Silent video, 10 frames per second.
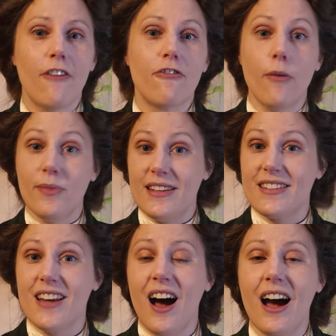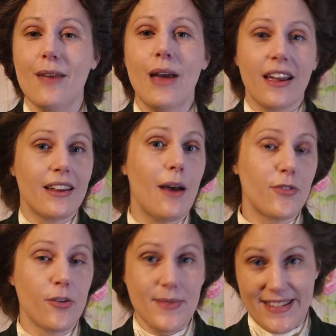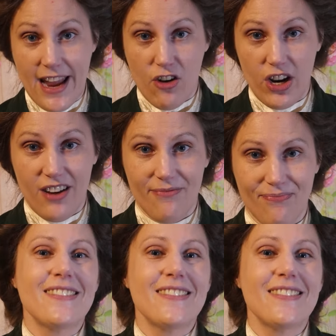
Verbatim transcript: from this time comes from this area.